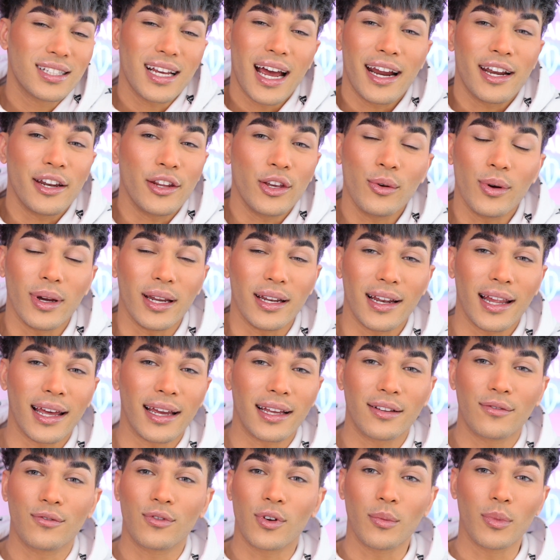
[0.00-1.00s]
I knew it,
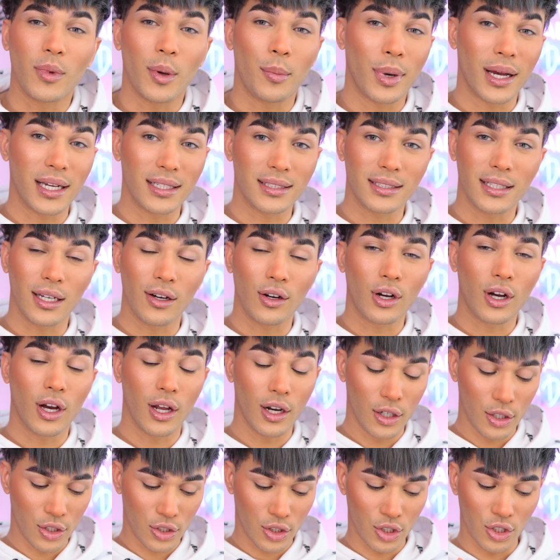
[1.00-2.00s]
like from the pastel
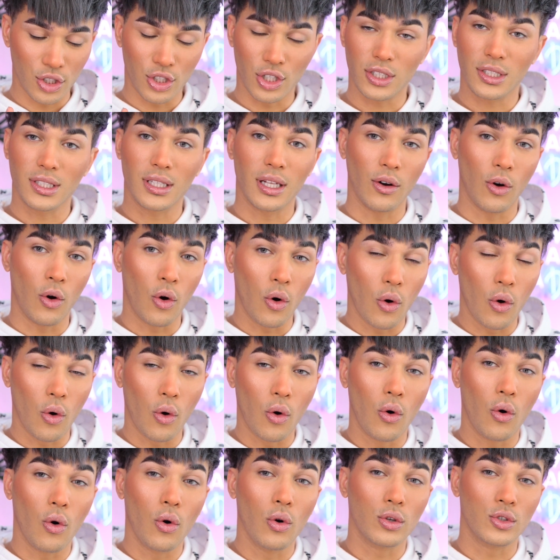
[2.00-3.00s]
colors to just the
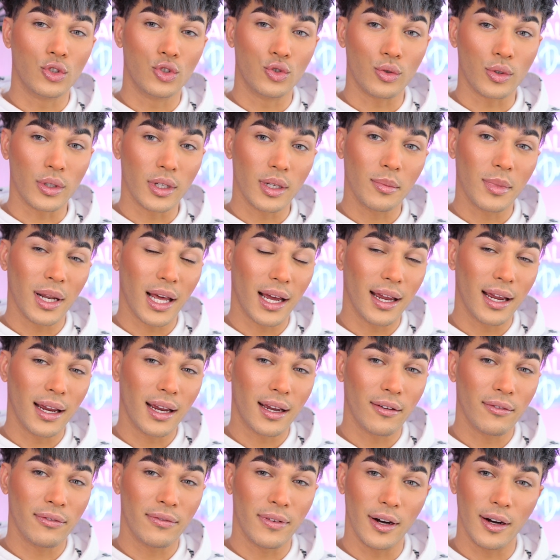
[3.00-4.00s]
whole
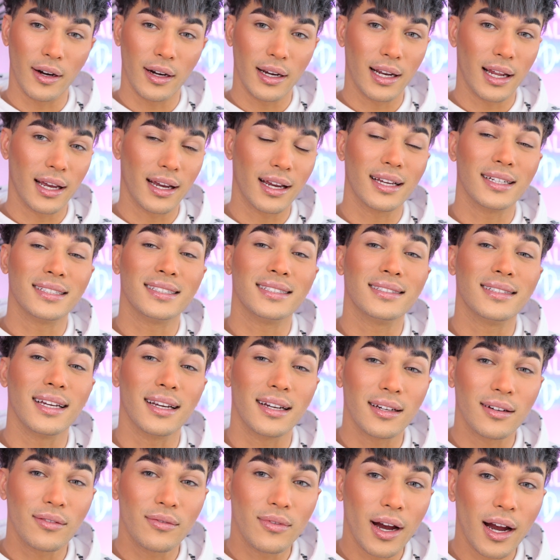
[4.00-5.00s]
dreamlike, fairy-like
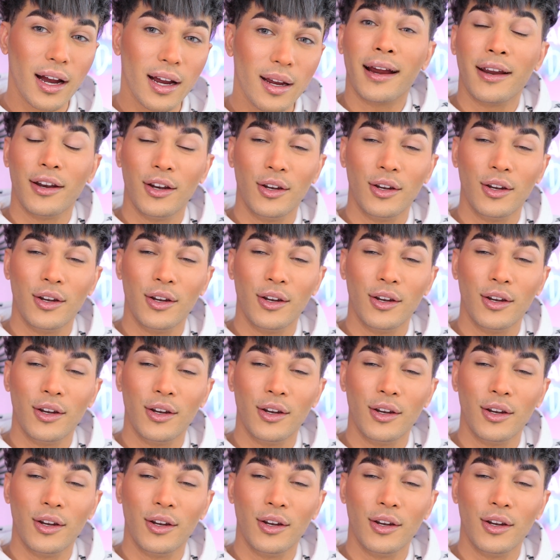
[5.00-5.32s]
aesthetic vibe.